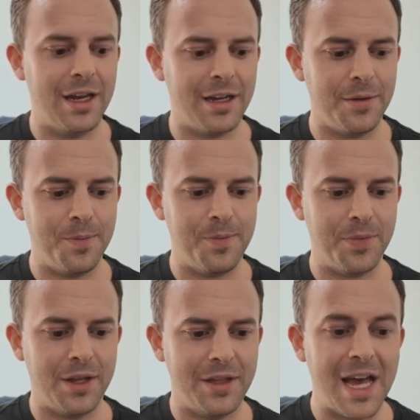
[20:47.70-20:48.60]
Like,
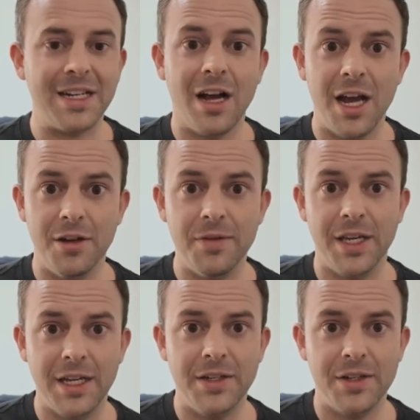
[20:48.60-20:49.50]
that kind of
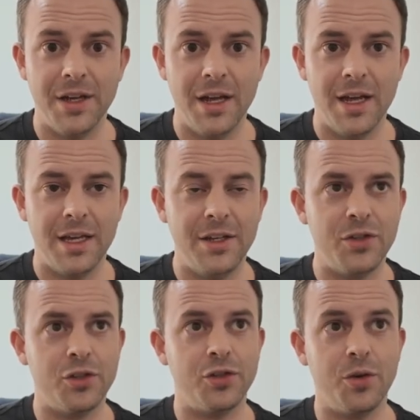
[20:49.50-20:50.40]
heat is
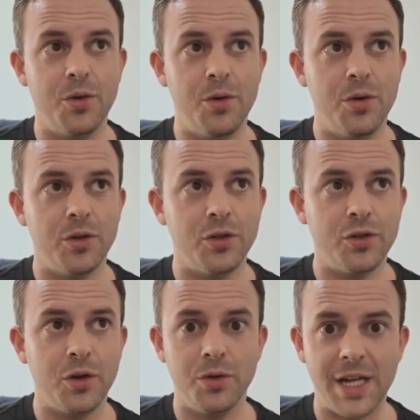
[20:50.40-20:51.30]
so
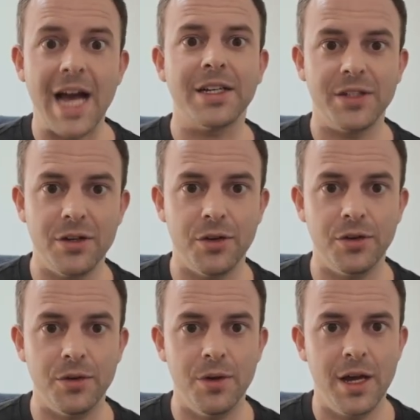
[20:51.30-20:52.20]
taxing
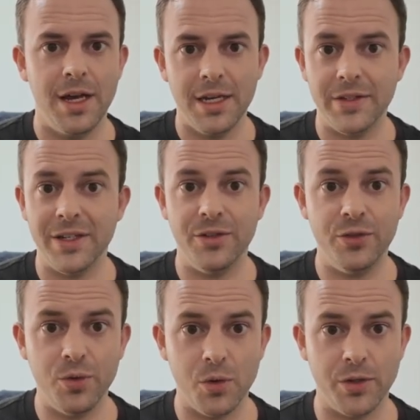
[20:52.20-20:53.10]
on you. It's
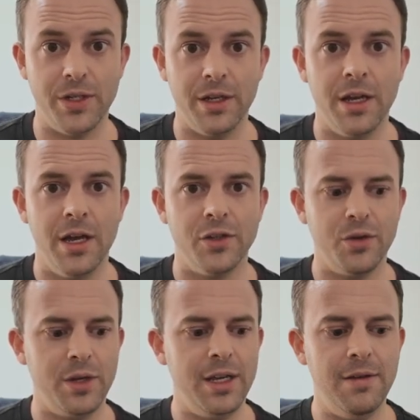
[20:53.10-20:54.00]
exhausting.
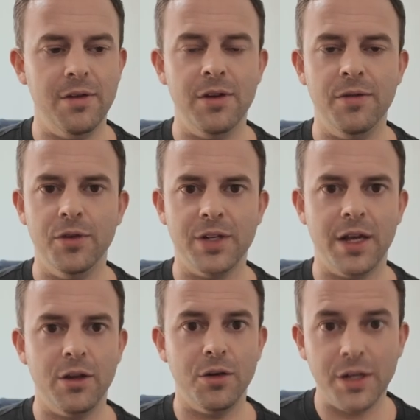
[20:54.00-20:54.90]
So even if you
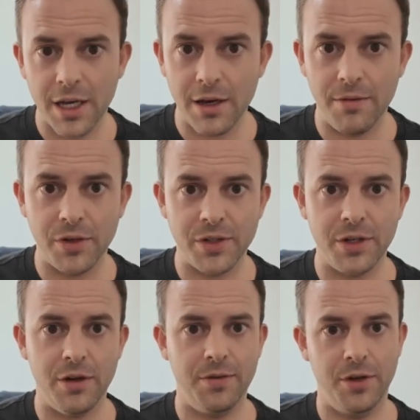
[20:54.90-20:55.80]
take good care of
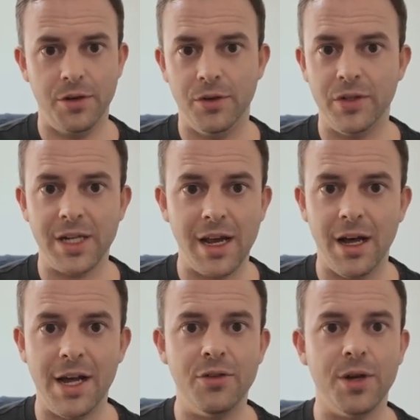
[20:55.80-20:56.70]
yourself, you stay
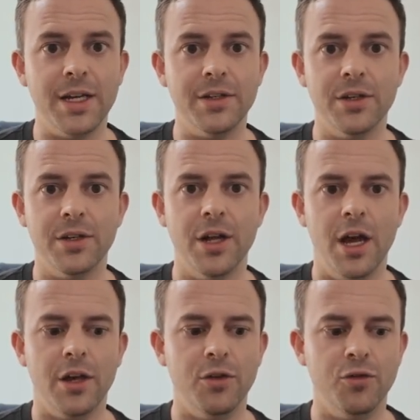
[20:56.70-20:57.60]
hydrated,
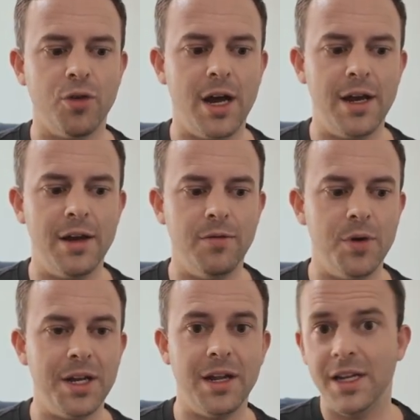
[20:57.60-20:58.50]
you try and
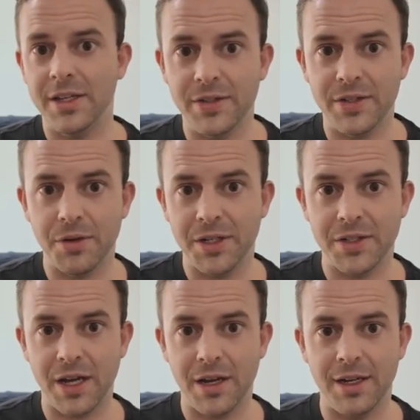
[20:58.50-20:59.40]
avoid unnecessary
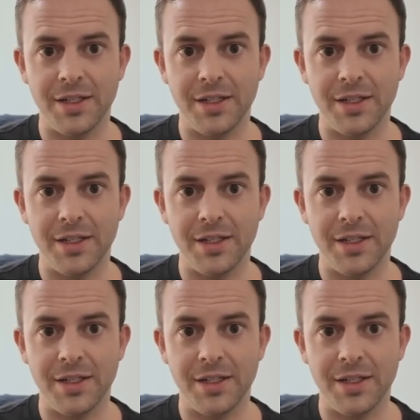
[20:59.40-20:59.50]
sun,